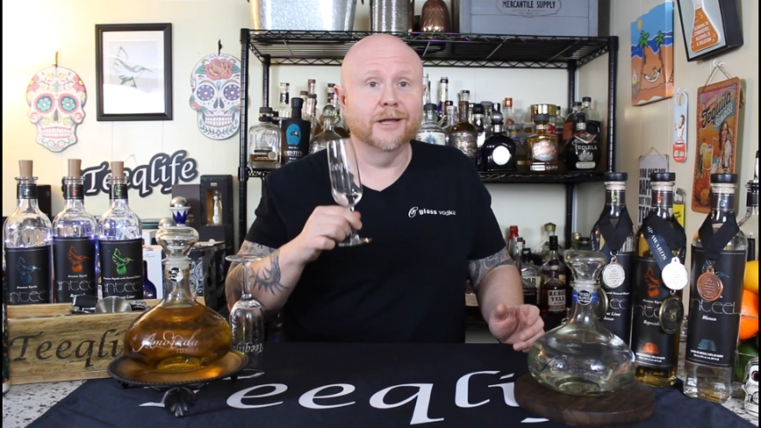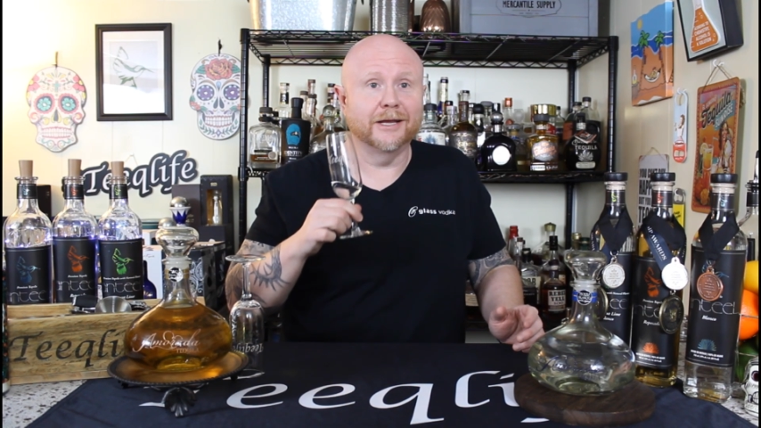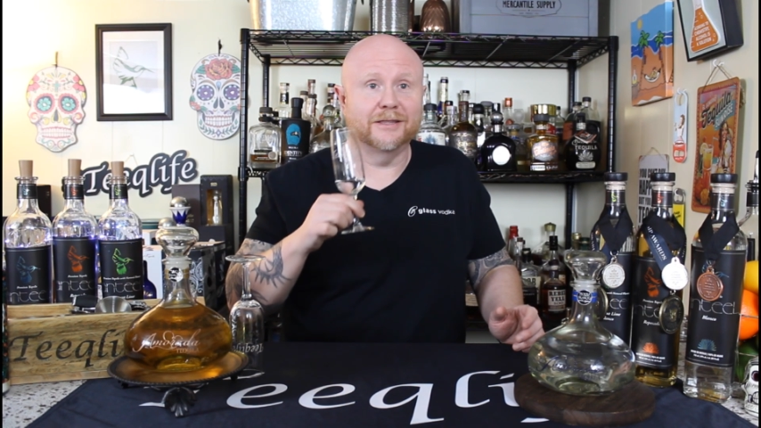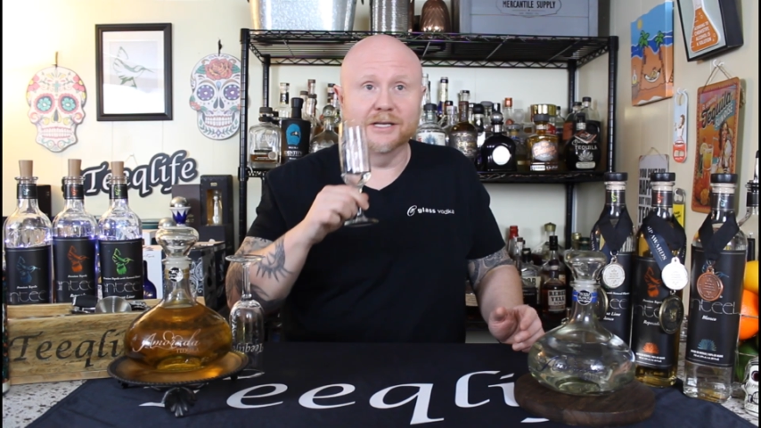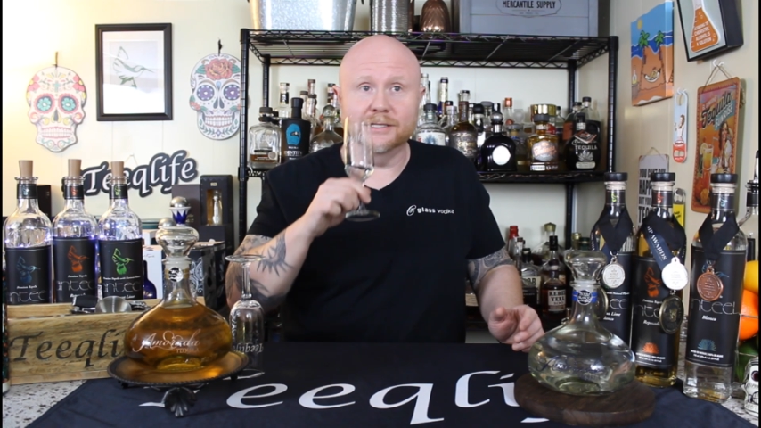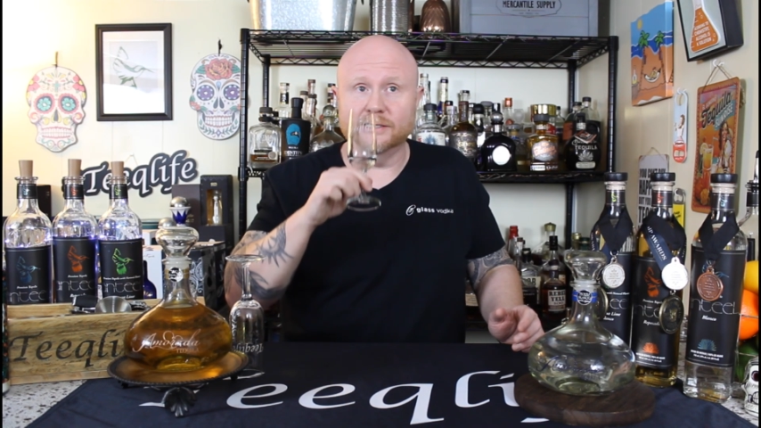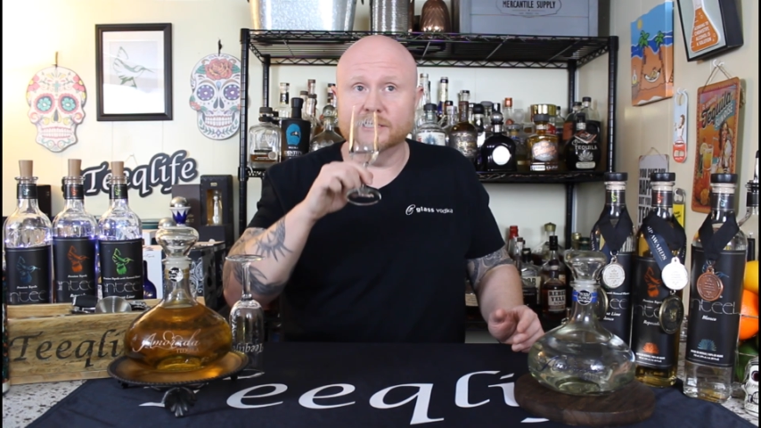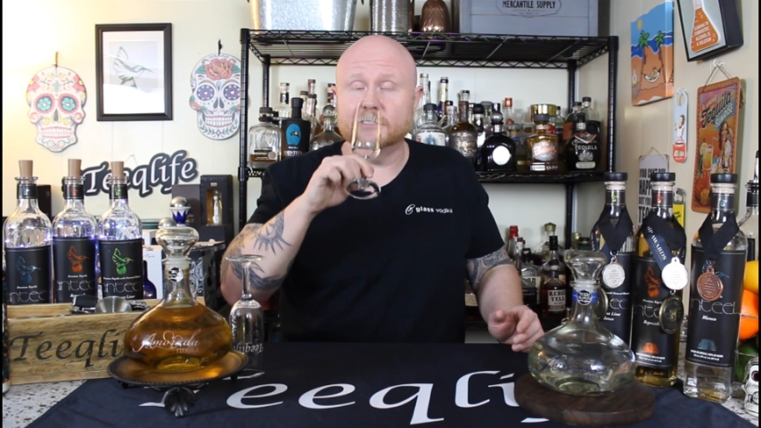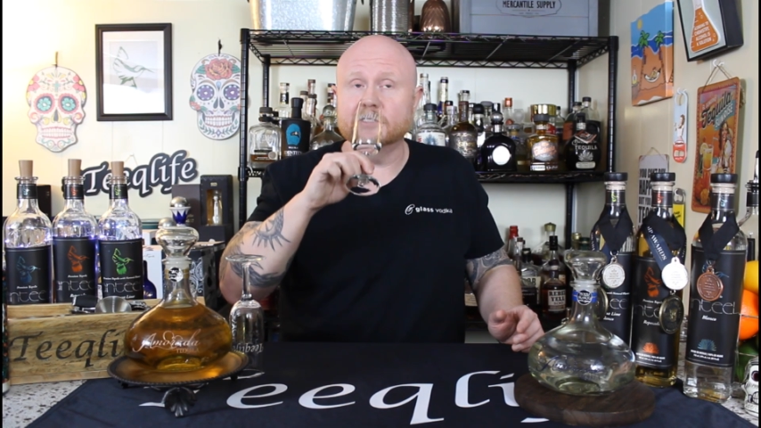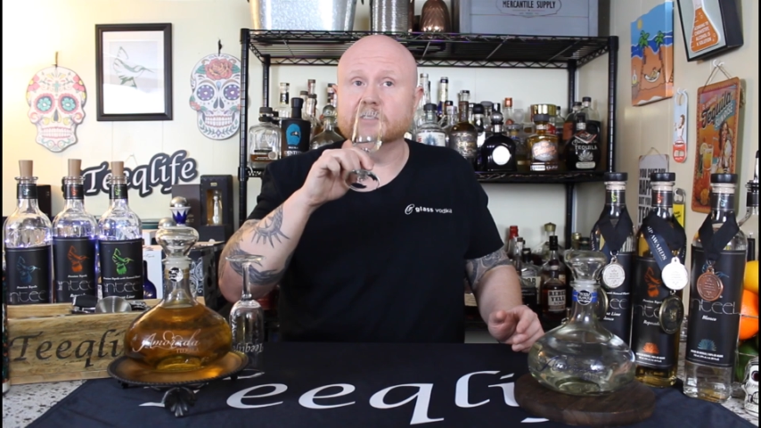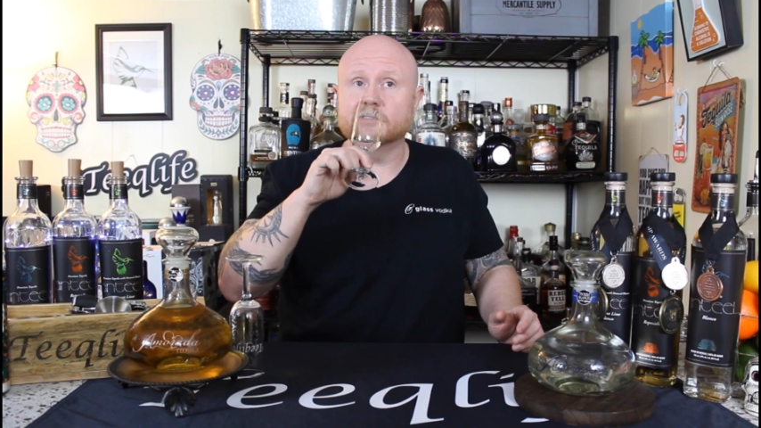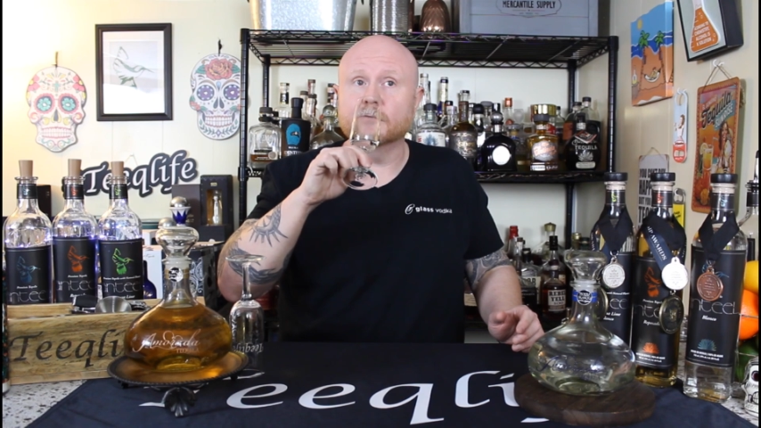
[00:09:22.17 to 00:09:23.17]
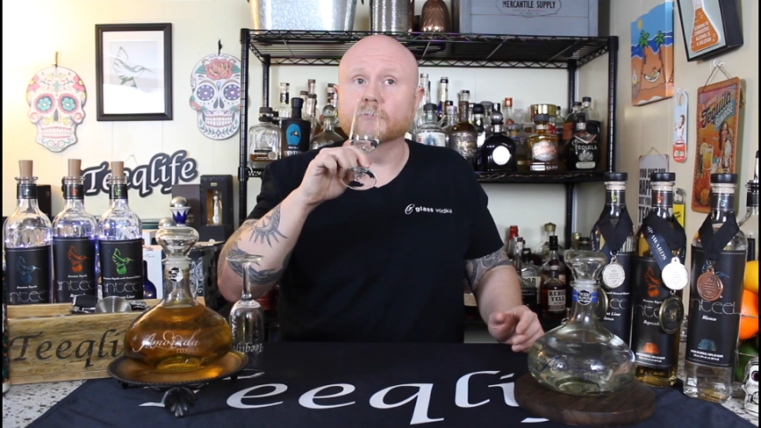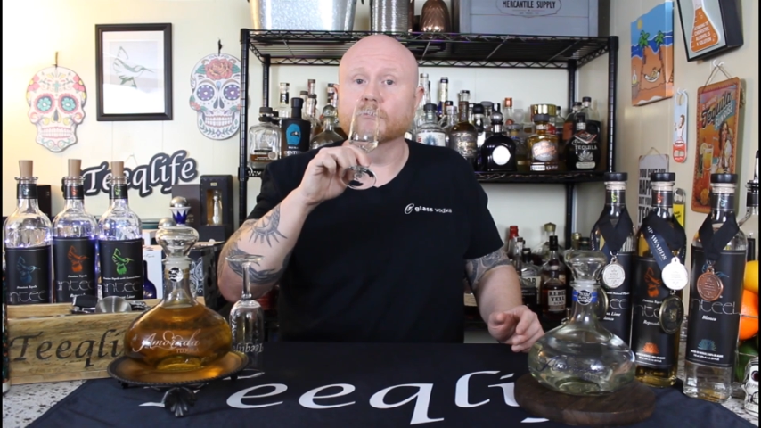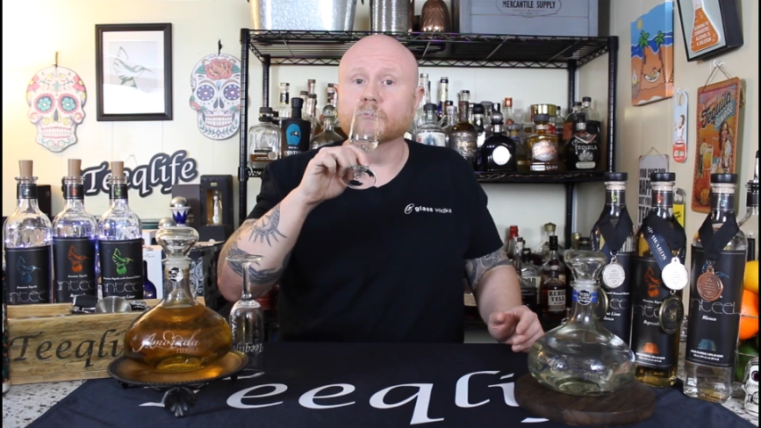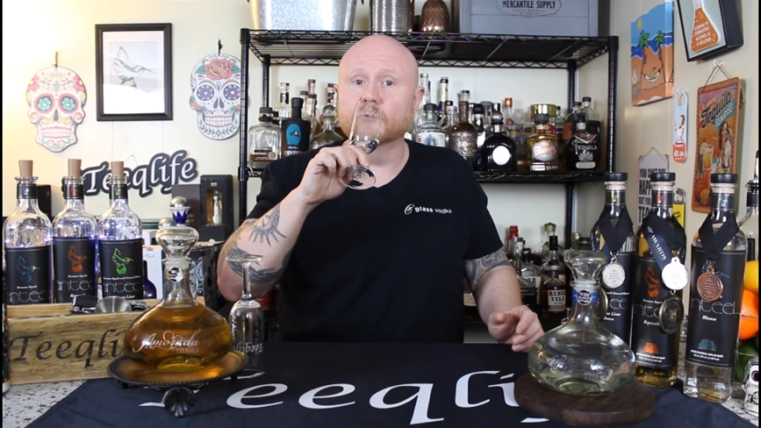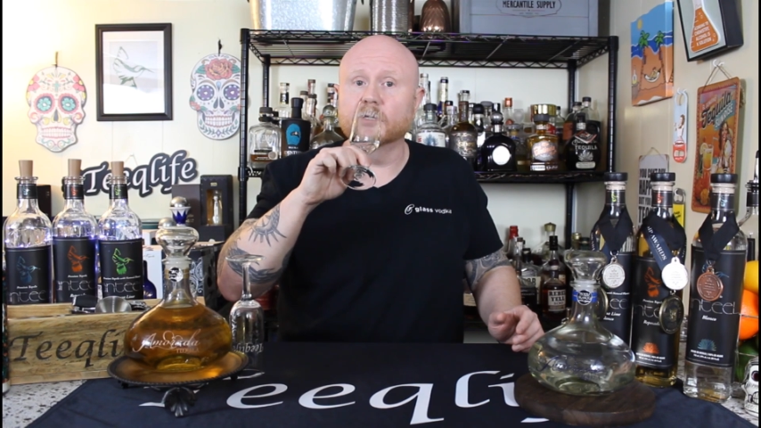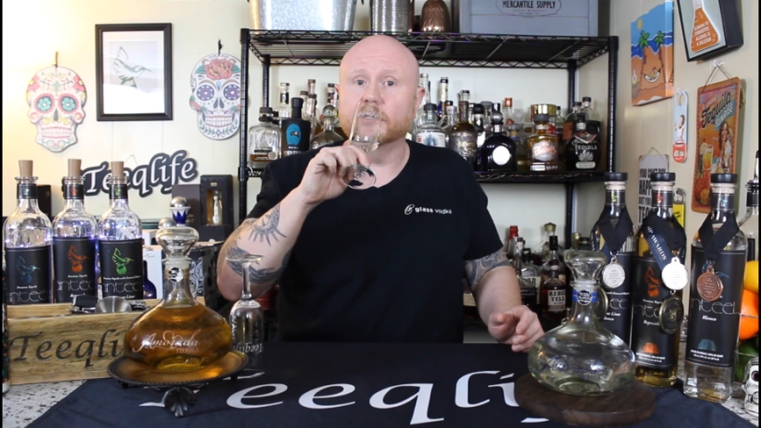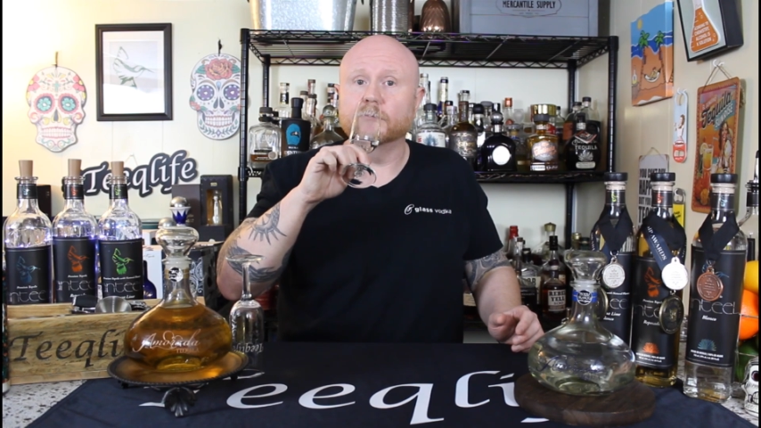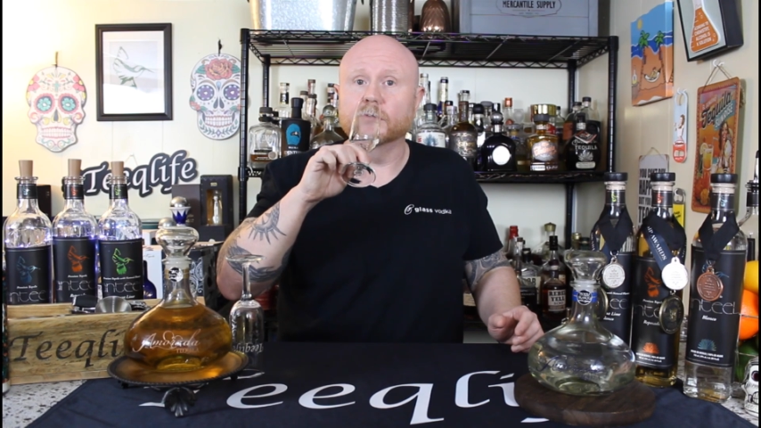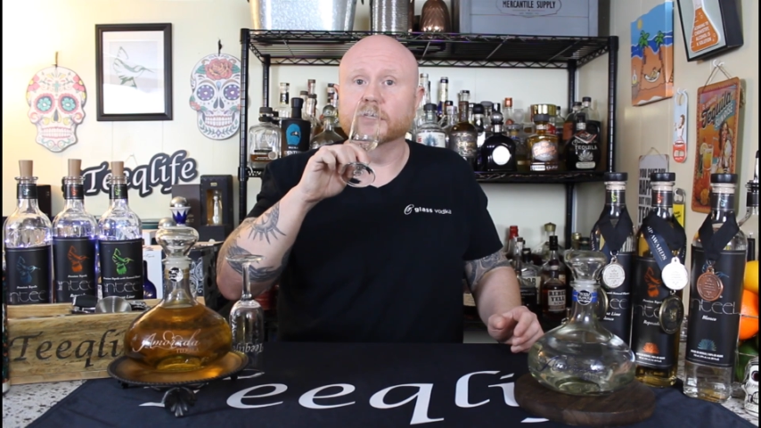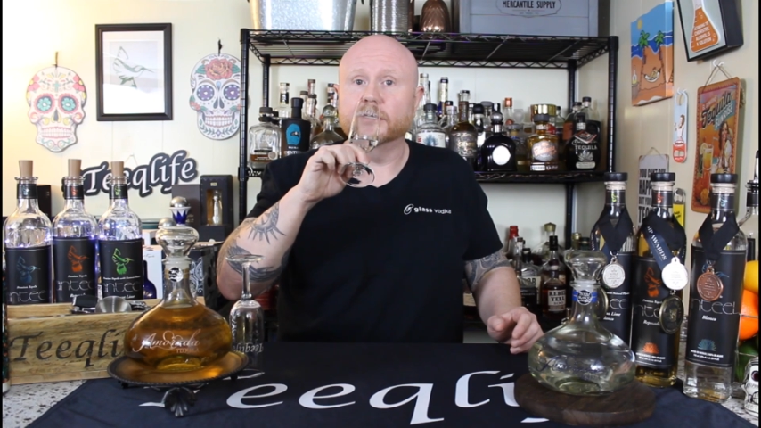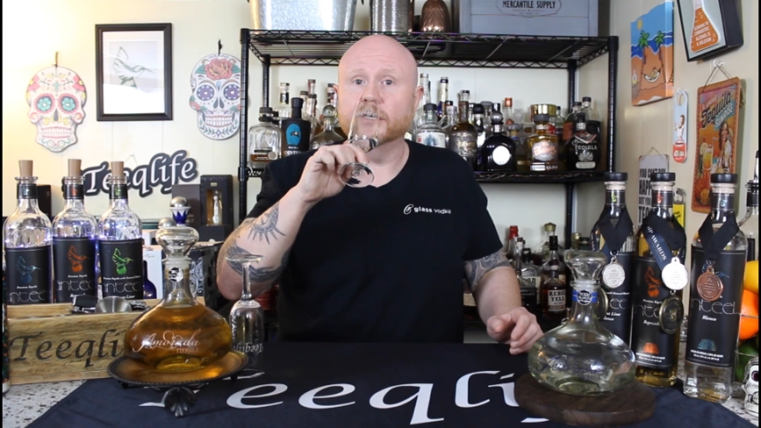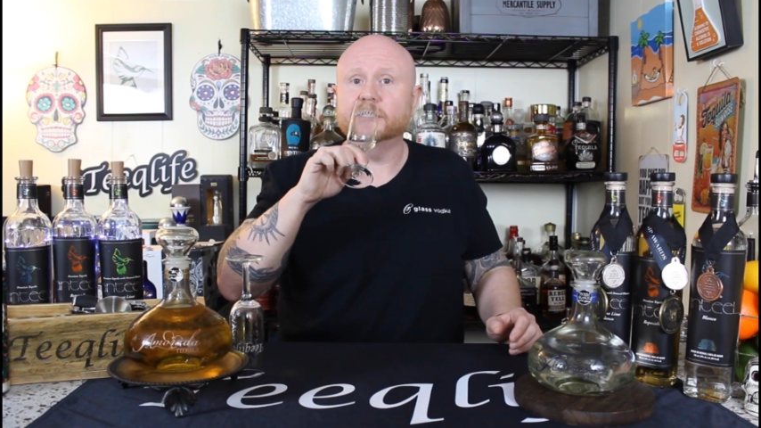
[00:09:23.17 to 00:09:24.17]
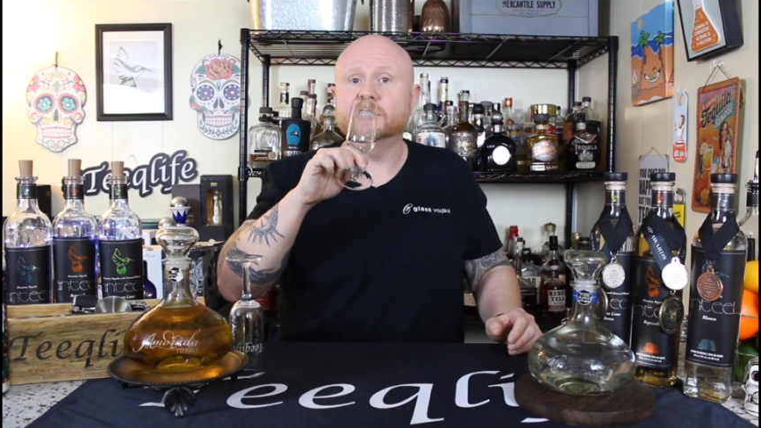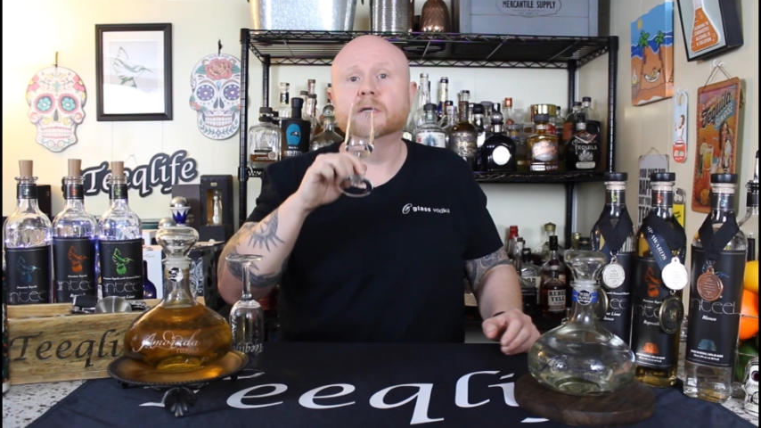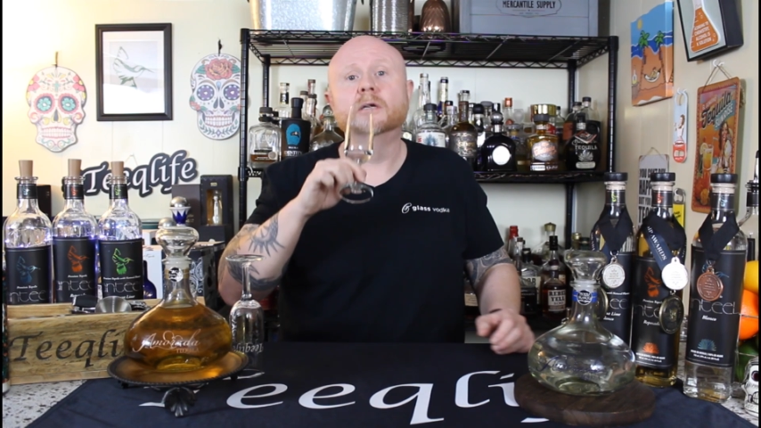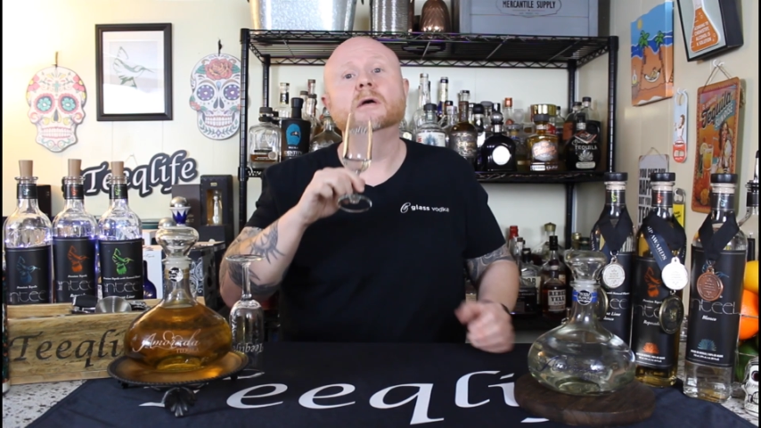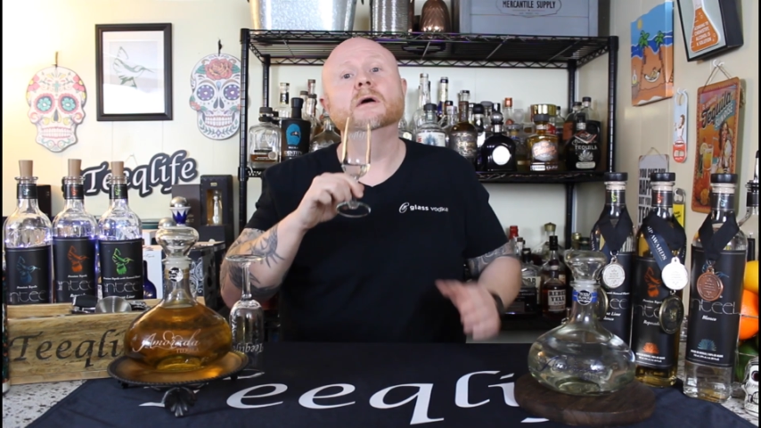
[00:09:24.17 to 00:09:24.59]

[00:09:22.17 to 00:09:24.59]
Like this is really, really nice.